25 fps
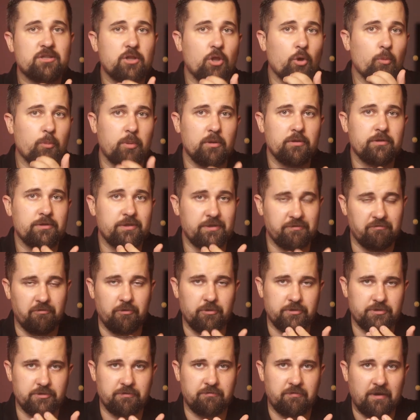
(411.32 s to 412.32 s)
globally
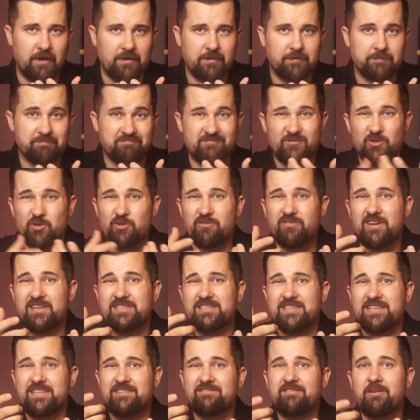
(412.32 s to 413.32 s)
diversified. You
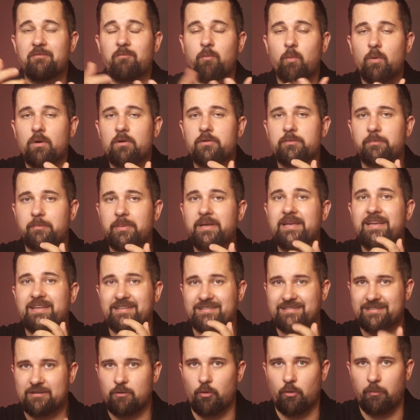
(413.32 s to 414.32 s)
invest in the world's
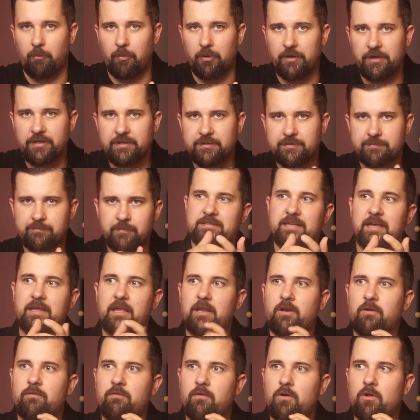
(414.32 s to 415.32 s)
biggest companies.
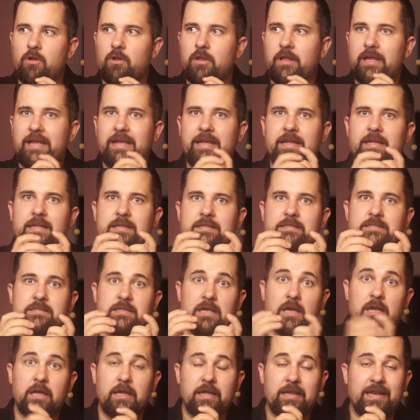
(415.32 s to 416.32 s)
Second of all,
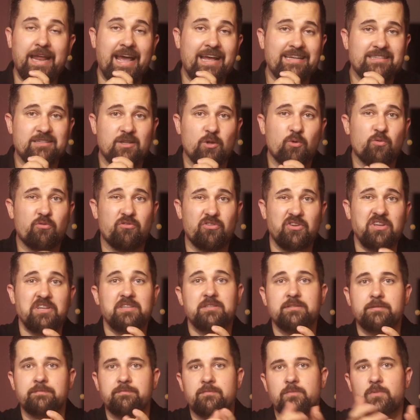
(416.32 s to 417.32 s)
it has low
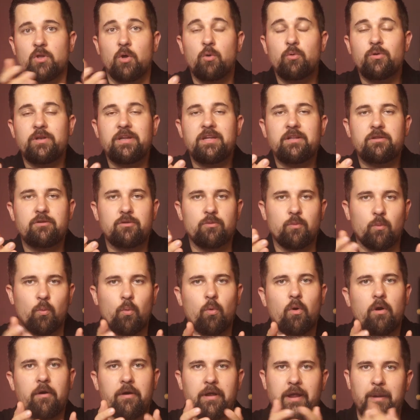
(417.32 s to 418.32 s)
fees, no need to
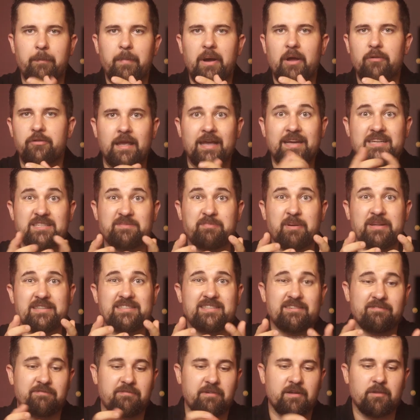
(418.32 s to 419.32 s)
worry about
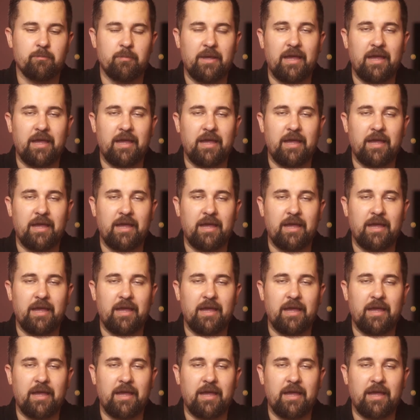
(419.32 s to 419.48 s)
expensive fund